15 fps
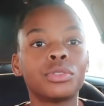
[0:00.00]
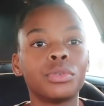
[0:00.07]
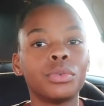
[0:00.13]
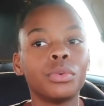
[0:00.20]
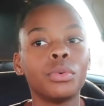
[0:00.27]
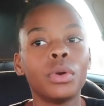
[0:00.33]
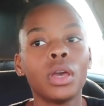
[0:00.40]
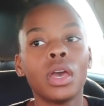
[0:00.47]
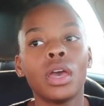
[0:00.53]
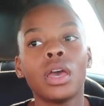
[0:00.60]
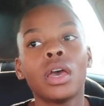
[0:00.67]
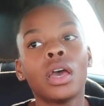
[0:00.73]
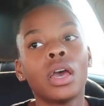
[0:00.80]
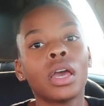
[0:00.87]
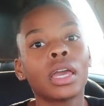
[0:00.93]
to
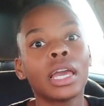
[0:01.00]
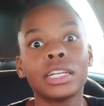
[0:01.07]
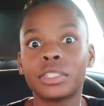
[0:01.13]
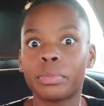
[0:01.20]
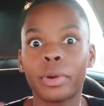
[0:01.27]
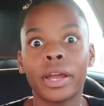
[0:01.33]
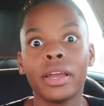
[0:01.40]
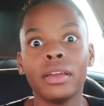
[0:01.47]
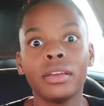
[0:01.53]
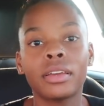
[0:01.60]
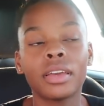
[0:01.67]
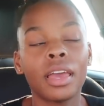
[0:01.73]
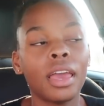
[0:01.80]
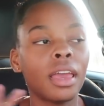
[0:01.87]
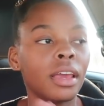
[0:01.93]
catch a break
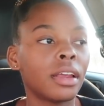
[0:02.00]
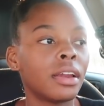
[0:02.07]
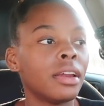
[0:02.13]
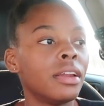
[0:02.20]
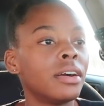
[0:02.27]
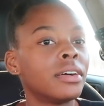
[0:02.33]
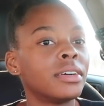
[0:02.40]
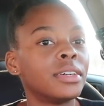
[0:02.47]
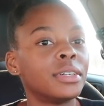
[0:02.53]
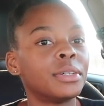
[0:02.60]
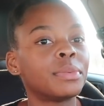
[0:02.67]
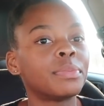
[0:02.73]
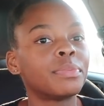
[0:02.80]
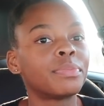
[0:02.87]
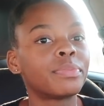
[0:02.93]
and
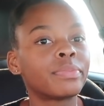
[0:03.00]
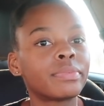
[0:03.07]
um